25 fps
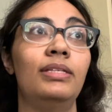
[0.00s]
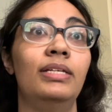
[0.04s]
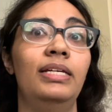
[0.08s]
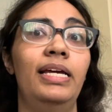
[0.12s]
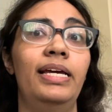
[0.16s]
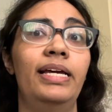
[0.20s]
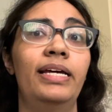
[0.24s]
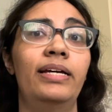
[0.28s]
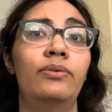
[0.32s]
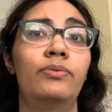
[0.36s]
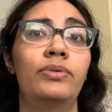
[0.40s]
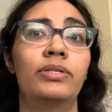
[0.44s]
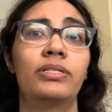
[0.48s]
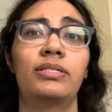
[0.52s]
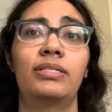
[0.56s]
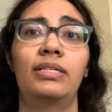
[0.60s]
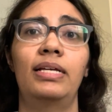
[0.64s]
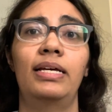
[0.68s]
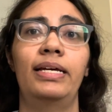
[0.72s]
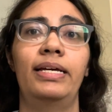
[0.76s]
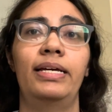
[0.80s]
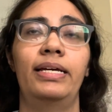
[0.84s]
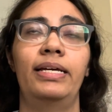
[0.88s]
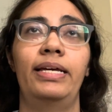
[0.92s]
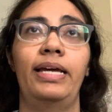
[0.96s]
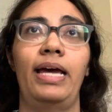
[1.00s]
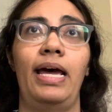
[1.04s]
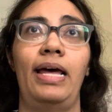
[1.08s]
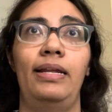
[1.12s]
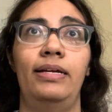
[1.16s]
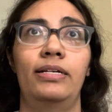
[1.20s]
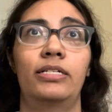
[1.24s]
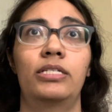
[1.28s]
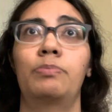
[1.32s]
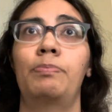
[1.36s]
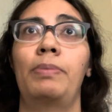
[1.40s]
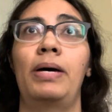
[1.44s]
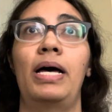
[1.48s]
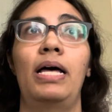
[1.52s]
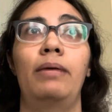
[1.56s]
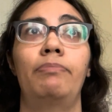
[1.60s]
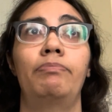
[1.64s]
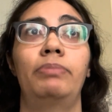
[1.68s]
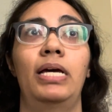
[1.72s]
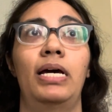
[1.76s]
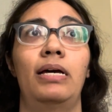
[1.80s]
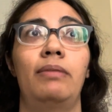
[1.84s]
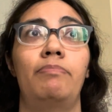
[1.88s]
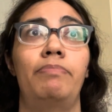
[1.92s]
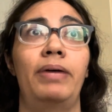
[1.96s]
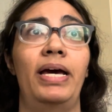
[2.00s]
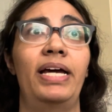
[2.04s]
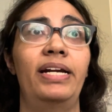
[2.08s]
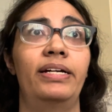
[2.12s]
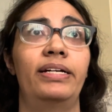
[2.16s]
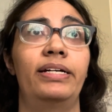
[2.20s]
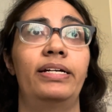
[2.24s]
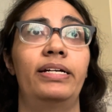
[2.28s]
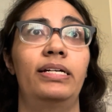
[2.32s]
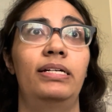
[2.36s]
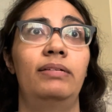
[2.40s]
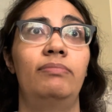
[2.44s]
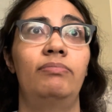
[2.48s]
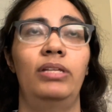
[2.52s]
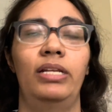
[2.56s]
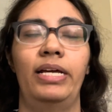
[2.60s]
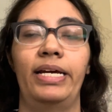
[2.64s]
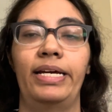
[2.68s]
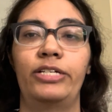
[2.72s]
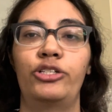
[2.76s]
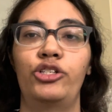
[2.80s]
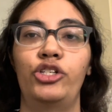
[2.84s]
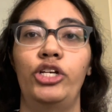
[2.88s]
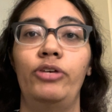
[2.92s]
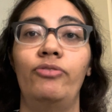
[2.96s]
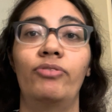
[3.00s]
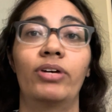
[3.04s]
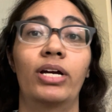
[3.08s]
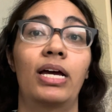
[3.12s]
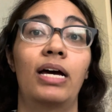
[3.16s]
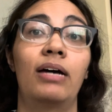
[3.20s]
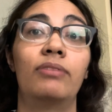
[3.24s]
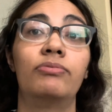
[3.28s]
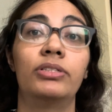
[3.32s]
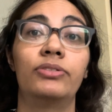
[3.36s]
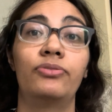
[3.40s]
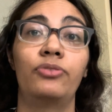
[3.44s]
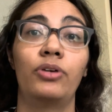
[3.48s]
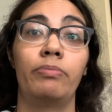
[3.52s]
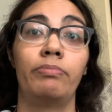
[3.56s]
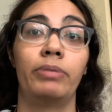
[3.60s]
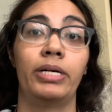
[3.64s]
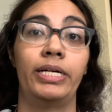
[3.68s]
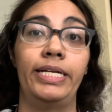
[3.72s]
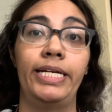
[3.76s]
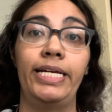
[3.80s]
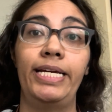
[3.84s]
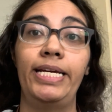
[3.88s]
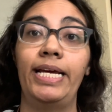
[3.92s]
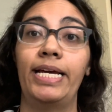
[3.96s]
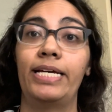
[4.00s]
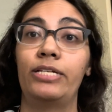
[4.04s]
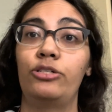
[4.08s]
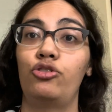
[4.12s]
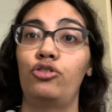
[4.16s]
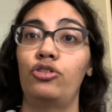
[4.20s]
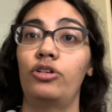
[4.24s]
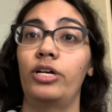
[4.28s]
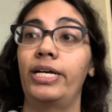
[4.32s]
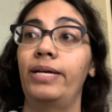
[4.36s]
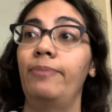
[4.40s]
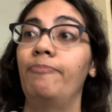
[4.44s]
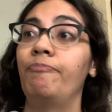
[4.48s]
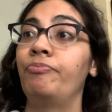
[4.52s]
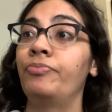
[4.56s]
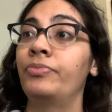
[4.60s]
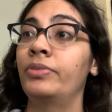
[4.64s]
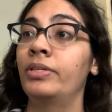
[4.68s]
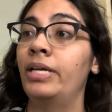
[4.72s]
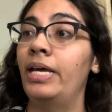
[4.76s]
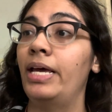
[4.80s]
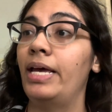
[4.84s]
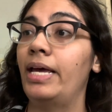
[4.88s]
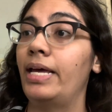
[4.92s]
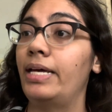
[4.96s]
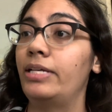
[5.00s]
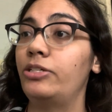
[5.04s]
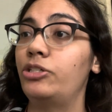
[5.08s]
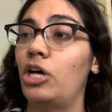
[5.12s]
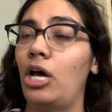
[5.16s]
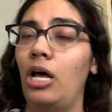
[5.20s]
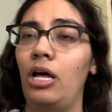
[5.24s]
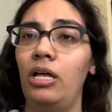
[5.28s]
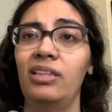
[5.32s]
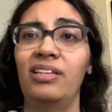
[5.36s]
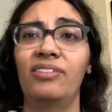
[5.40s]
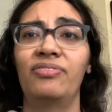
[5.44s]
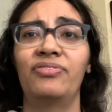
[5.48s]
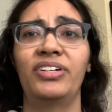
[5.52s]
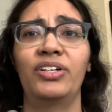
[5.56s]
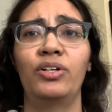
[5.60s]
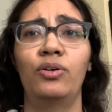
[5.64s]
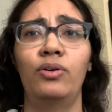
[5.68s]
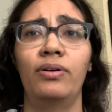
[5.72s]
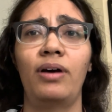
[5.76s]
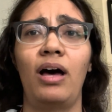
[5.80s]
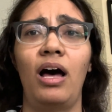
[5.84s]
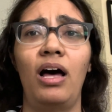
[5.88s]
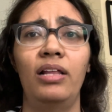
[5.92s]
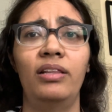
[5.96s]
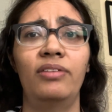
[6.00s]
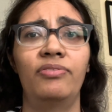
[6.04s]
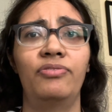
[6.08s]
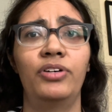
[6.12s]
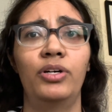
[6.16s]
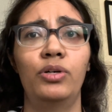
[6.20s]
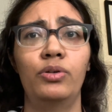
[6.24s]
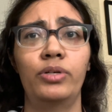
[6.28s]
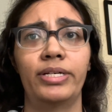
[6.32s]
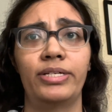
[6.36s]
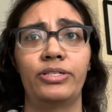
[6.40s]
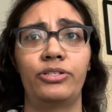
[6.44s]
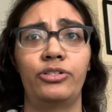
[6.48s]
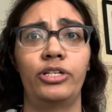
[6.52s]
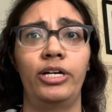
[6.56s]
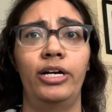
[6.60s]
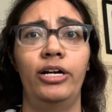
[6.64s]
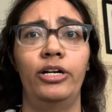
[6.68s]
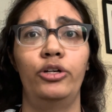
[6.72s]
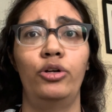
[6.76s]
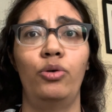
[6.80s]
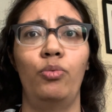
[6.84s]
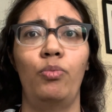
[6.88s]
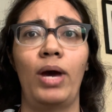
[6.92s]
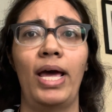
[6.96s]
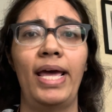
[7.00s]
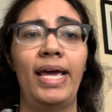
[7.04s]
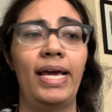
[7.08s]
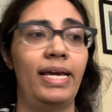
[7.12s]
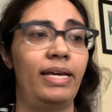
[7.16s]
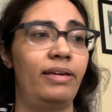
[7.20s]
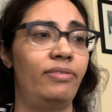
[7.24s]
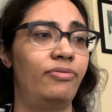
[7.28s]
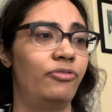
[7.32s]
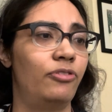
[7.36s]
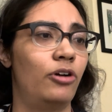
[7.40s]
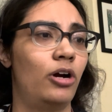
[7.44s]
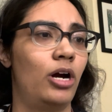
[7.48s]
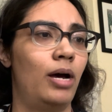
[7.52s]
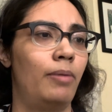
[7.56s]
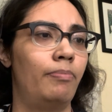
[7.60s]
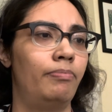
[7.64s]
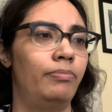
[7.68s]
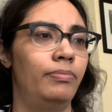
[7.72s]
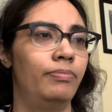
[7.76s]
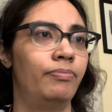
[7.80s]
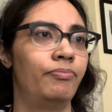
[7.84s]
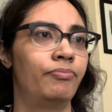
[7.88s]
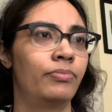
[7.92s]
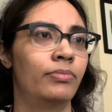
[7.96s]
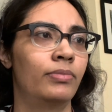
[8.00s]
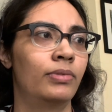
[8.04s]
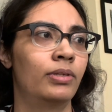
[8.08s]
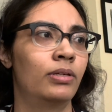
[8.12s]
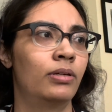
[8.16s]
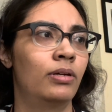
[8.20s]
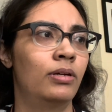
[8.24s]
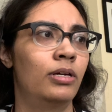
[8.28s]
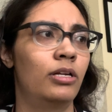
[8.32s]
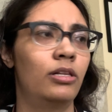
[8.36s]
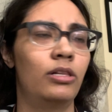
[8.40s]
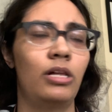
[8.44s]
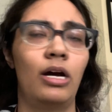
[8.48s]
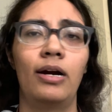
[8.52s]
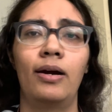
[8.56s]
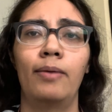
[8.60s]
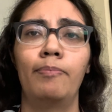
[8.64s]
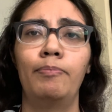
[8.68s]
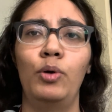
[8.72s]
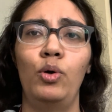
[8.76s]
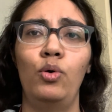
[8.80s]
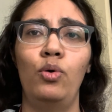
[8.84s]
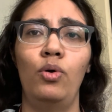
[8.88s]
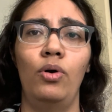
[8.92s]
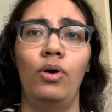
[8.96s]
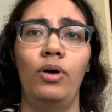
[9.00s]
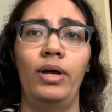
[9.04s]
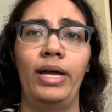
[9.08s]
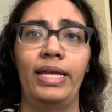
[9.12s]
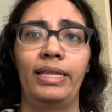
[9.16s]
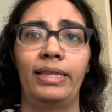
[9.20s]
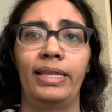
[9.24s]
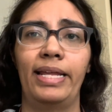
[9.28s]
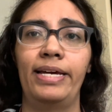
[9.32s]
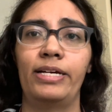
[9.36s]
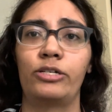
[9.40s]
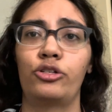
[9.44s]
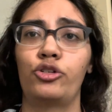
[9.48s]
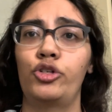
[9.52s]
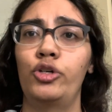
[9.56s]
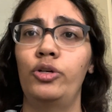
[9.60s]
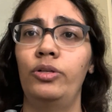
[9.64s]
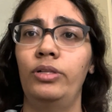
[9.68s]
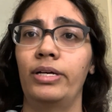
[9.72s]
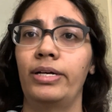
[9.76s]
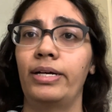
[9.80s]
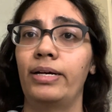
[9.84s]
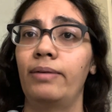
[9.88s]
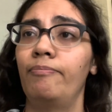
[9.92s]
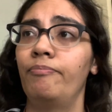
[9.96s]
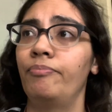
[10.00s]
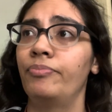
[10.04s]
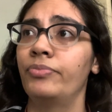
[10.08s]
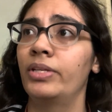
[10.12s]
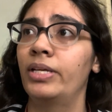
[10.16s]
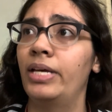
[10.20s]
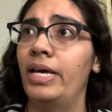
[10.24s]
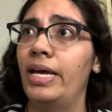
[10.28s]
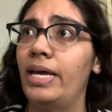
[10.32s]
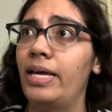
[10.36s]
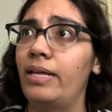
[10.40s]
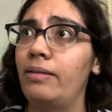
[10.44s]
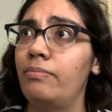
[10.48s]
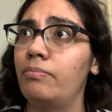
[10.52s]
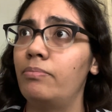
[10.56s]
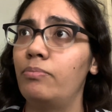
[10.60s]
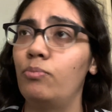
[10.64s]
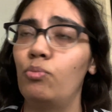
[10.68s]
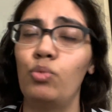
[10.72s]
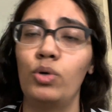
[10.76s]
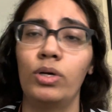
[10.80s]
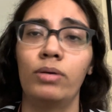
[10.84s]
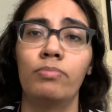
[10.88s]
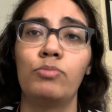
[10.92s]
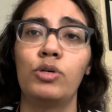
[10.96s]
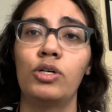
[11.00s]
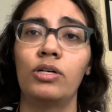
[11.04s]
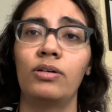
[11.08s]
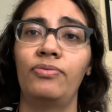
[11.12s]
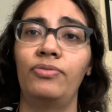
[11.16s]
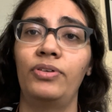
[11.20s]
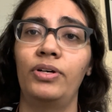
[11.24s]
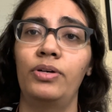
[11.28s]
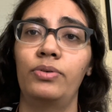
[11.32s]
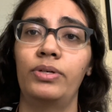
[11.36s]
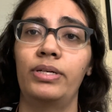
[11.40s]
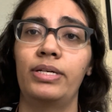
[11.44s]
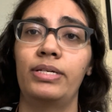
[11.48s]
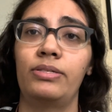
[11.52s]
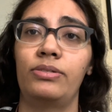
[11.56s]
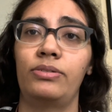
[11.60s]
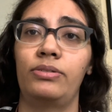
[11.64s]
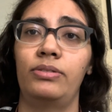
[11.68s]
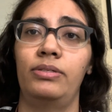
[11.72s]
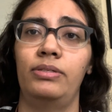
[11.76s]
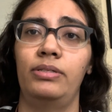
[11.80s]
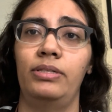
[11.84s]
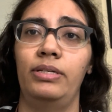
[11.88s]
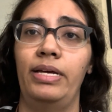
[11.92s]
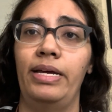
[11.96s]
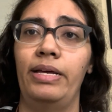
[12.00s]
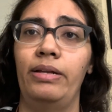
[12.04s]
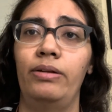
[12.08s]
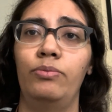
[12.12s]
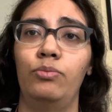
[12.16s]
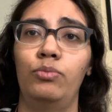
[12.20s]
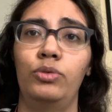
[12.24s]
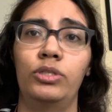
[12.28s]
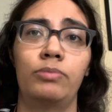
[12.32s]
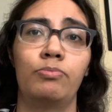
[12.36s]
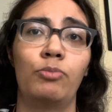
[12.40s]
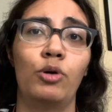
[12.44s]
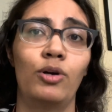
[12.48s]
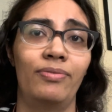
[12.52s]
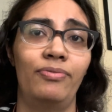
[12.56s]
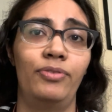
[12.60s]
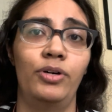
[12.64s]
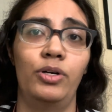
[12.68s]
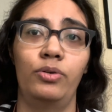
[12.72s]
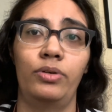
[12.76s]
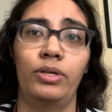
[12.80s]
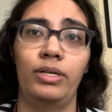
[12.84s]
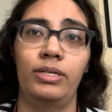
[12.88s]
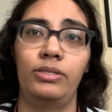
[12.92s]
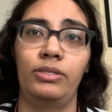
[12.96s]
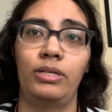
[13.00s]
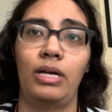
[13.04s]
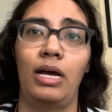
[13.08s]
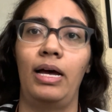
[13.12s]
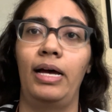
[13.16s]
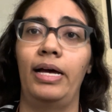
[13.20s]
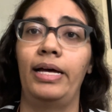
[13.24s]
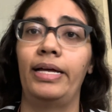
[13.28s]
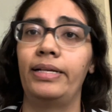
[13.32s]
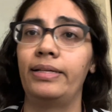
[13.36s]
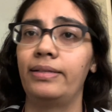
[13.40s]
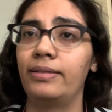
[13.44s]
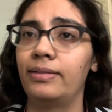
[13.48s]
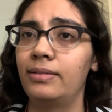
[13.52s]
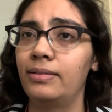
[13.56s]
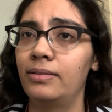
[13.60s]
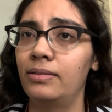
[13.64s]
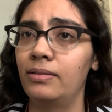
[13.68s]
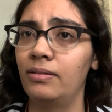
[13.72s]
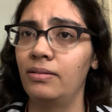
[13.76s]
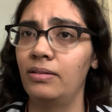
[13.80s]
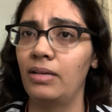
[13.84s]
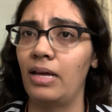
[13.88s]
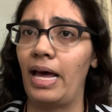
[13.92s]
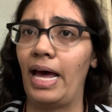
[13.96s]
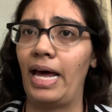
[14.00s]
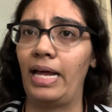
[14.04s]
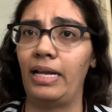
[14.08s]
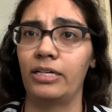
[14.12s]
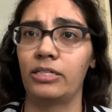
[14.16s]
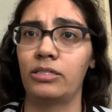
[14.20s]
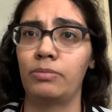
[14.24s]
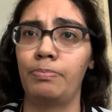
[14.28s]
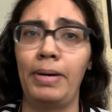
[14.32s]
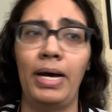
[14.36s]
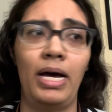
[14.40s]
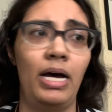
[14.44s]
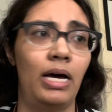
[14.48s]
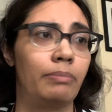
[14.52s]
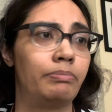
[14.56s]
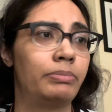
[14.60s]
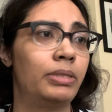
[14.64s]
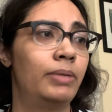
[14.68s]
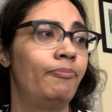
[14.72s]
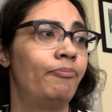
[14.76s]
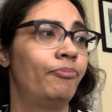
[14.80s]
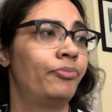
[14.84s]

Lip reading: it was like Alex Popp got better, like she recovered from her knee injury, and all the focus turned away from Clara Buhl and Leah Schüller, and was more focused on Alex Popp.